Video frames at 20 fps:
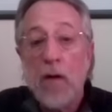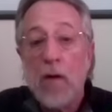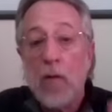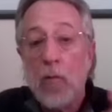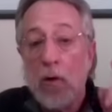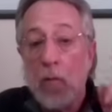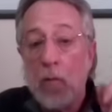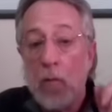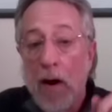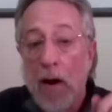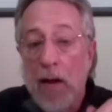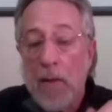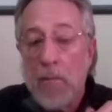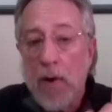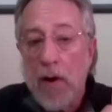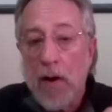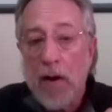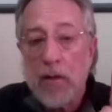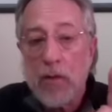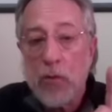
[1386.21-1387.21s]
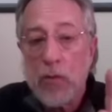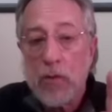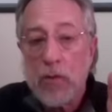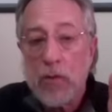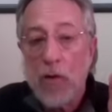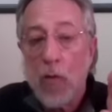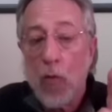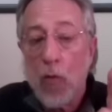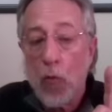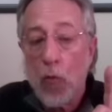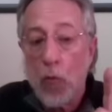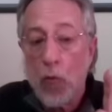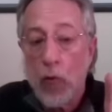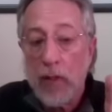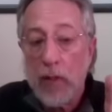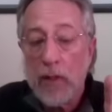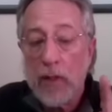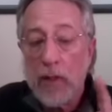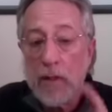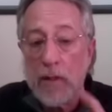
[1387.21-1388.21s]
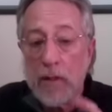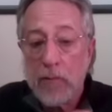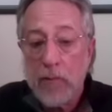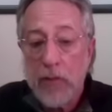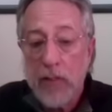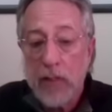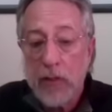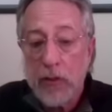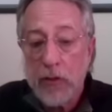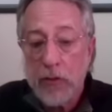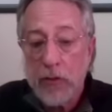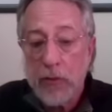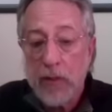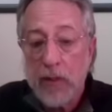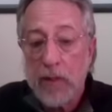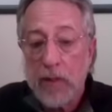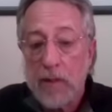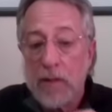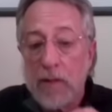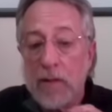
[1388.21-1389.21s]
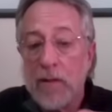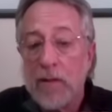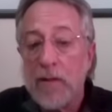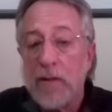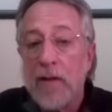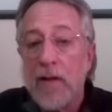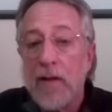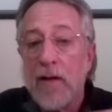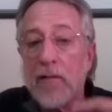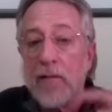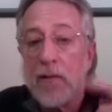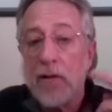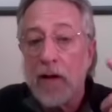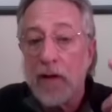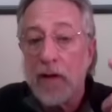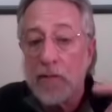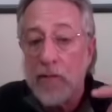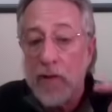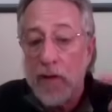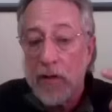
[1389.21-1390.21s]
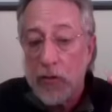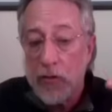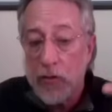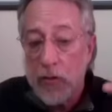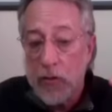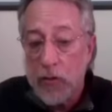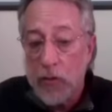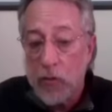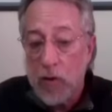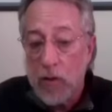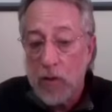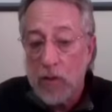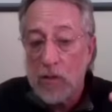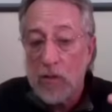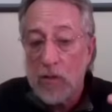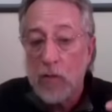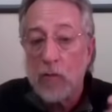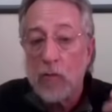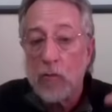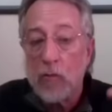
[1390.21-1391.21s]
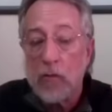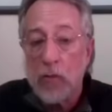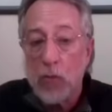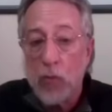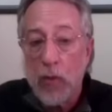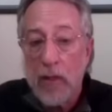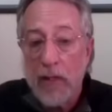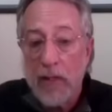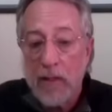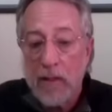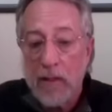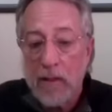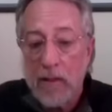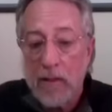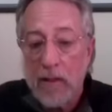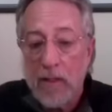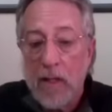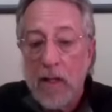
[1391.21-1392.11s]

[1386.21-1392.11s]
Well, my mind was really diminished because it didn't have a lot of energy to run, so it was weakened.